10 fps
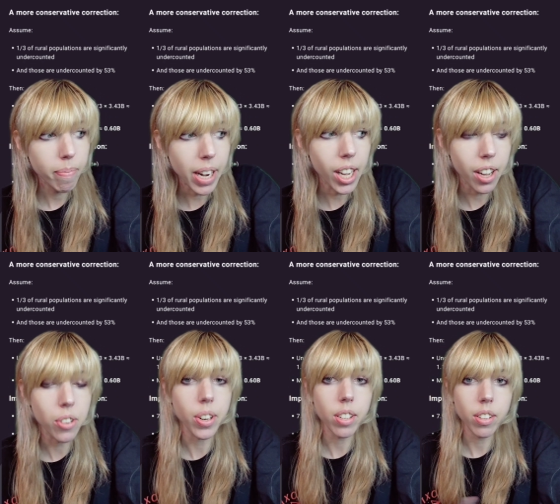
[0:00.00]
Many
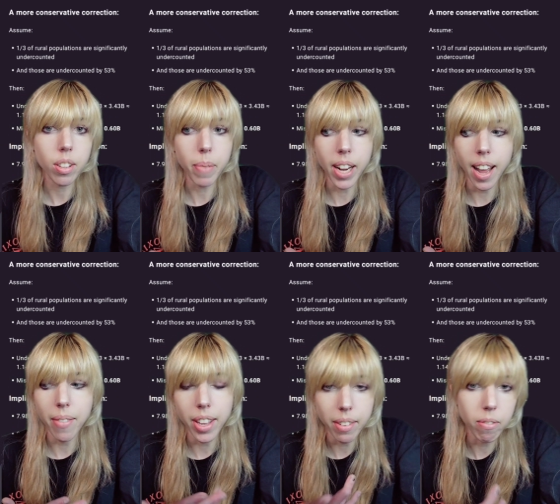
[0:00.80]
countries, despite
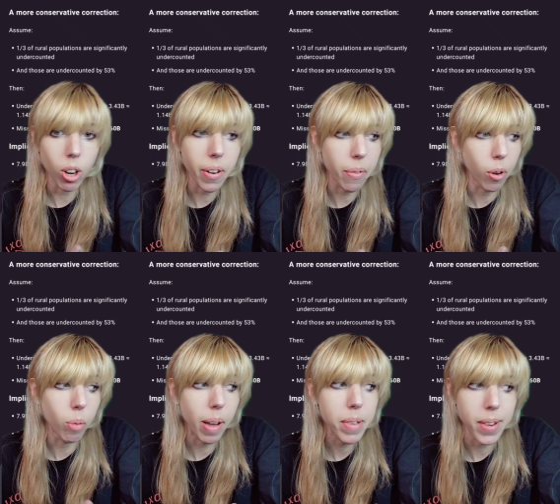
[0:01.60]
having large
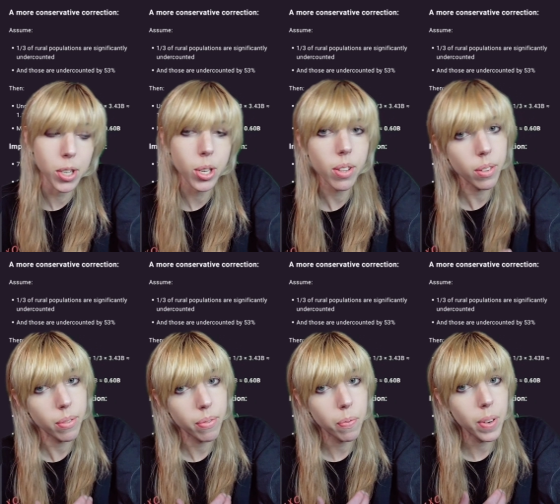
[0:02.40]
rural
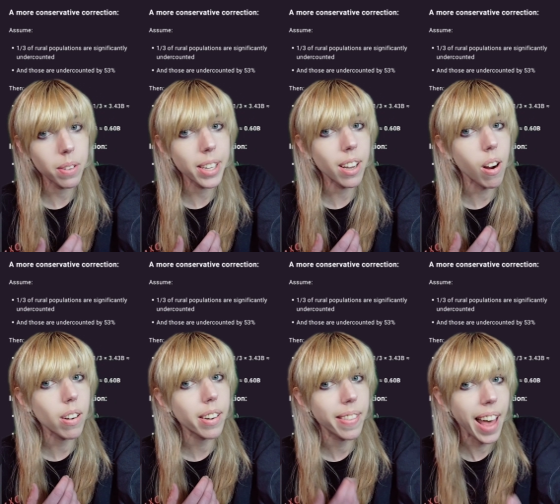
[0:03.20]
populations, really
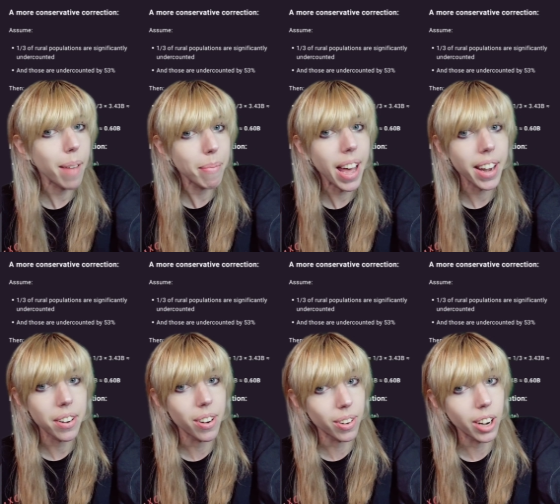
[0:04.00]
aren't that bad
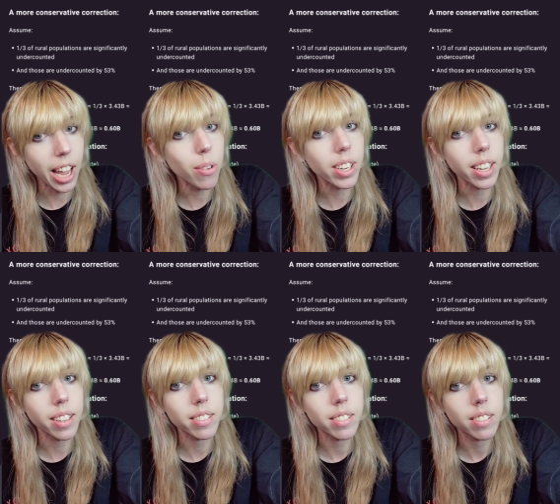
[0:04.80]
at
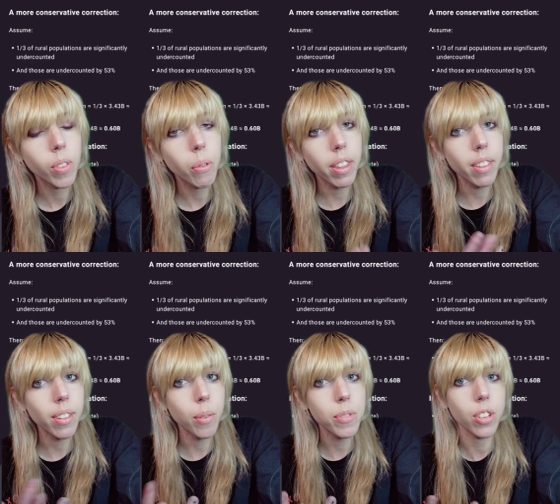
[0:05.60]
undercounting. Let's
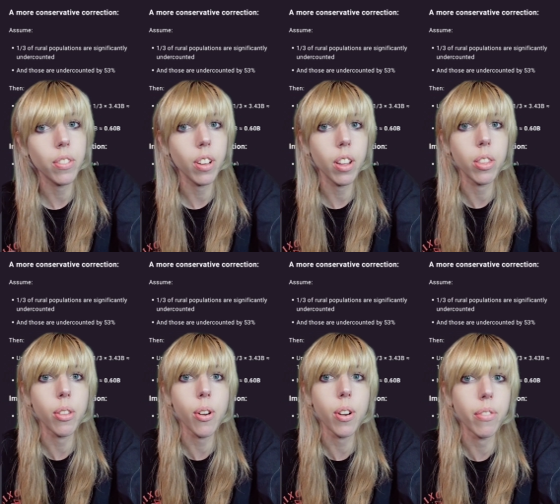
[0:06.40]
assume just a
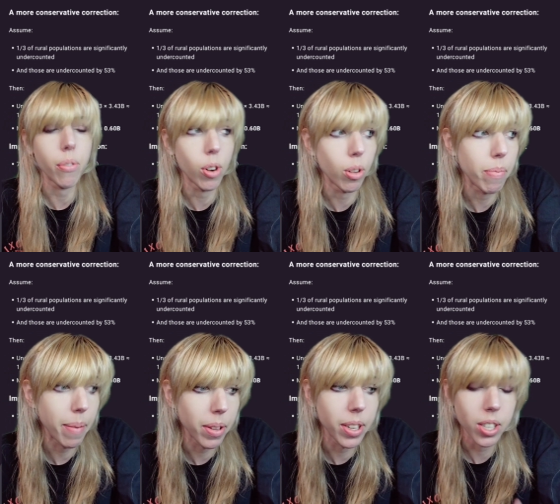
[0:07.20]
third of the rural
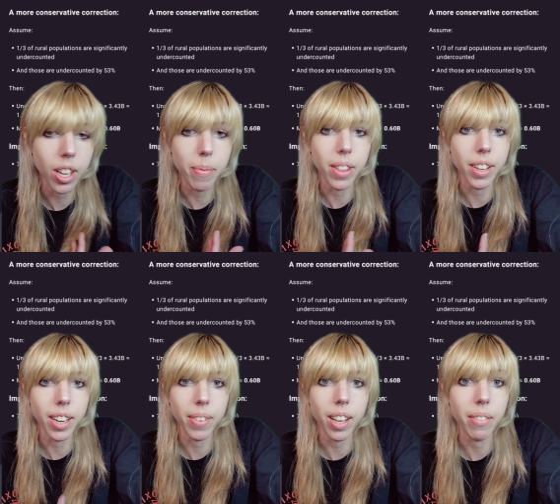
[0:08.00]
population has been
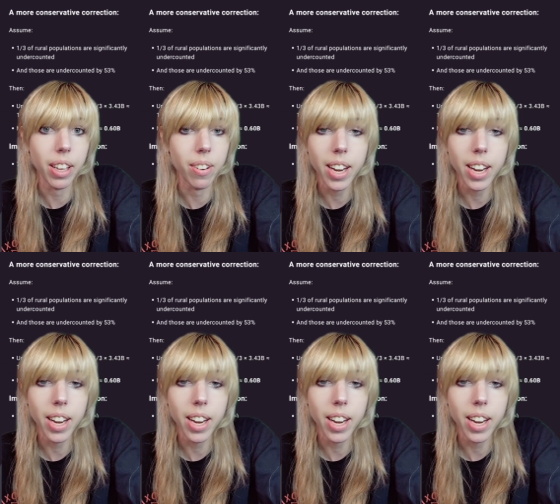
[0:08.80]
significantly